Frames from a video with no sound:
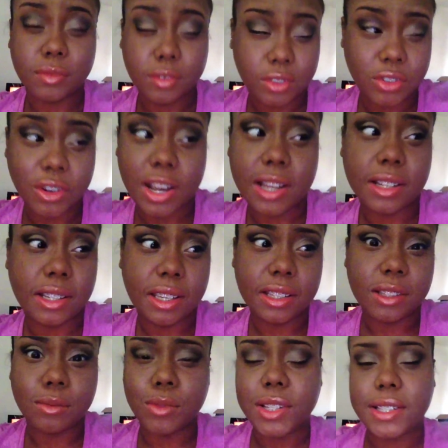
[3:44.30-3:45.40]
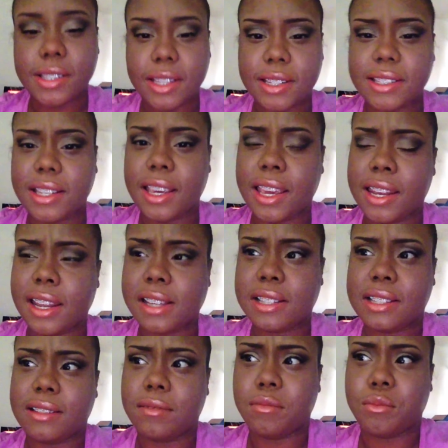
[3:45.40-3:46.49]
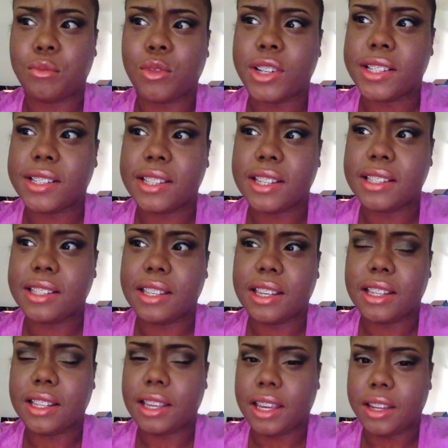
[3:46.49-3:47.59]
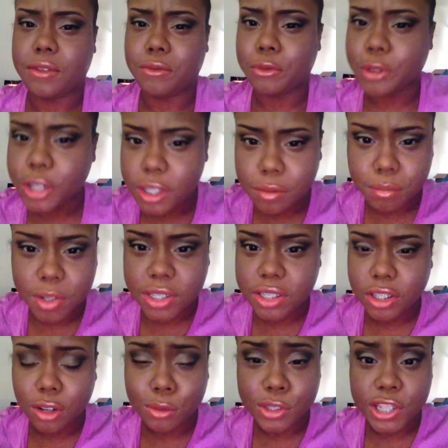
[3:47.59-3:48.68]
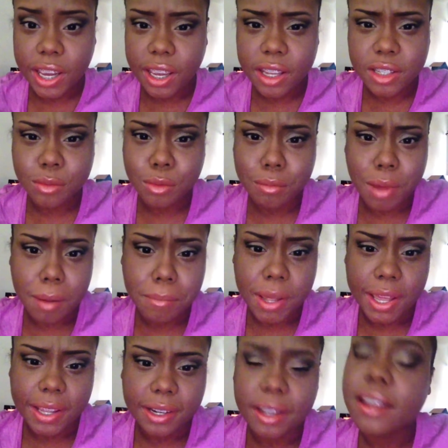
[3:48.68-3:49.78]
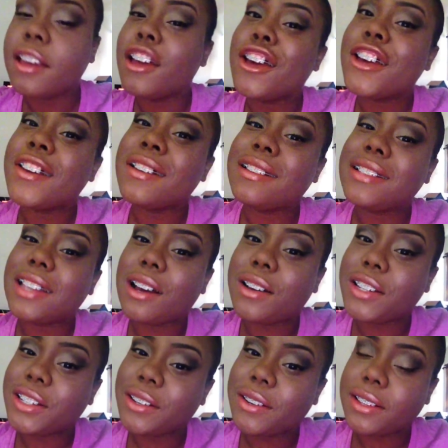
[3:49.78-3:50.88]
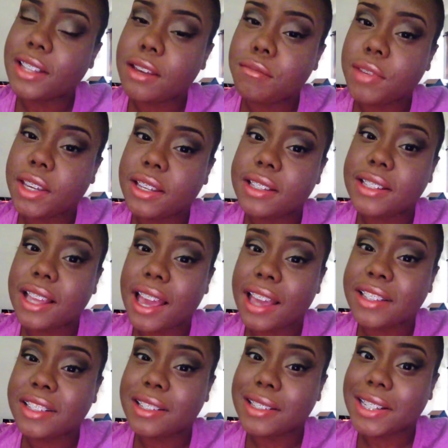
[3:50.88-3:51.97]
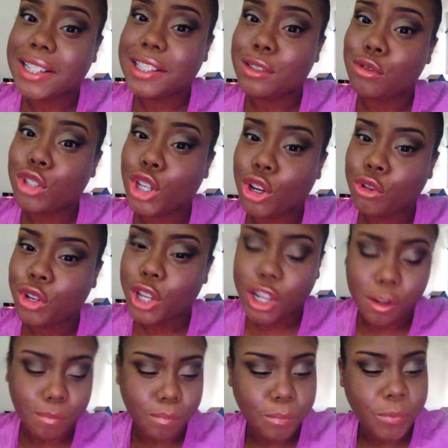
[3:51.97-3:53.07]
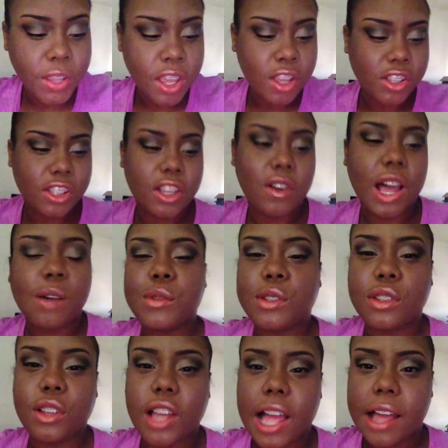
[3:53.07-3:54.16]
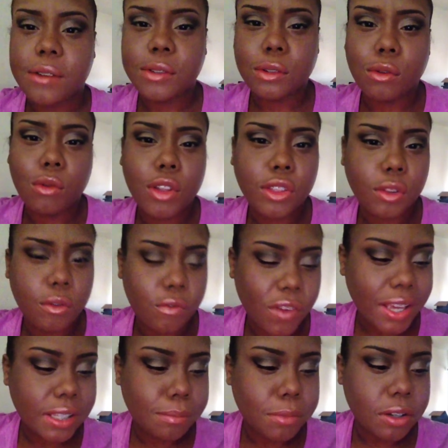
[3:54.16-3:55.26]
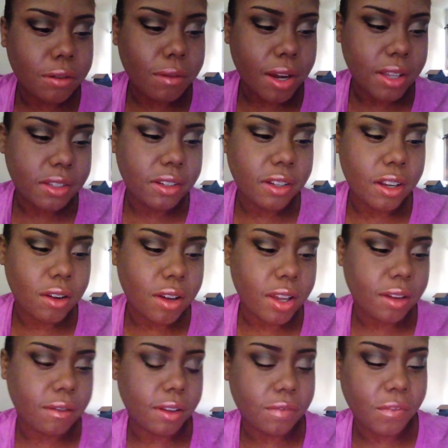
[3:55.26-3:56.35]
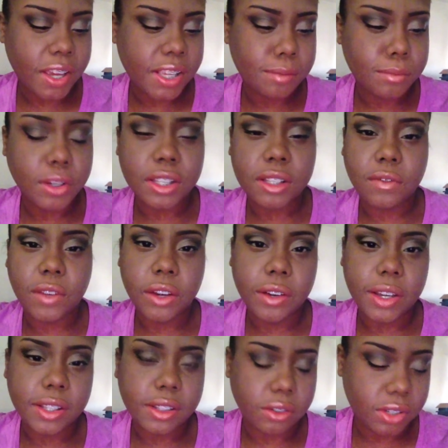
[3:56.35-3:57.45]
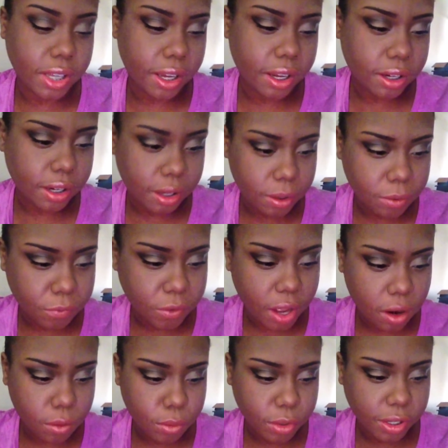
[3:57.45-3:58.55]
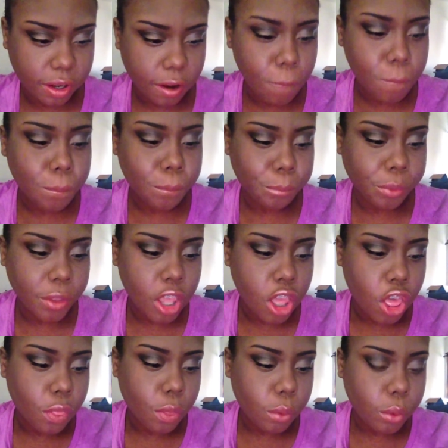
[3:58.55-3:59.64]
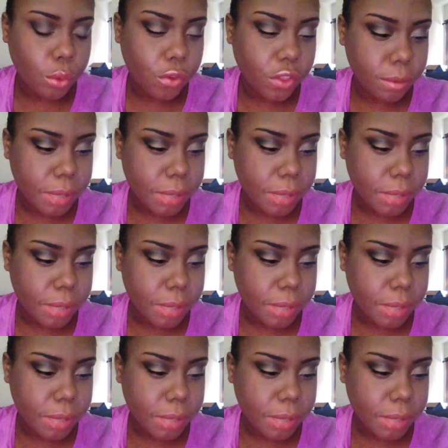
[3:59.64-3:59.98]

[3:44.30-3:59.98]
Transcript: trying to get to 160. And 160 ain't really much going to change with my body. So you know what that means? I just need to tone up. So I was going through Facebook, right? You know, and Facebook is very entertaining if y'all really go through the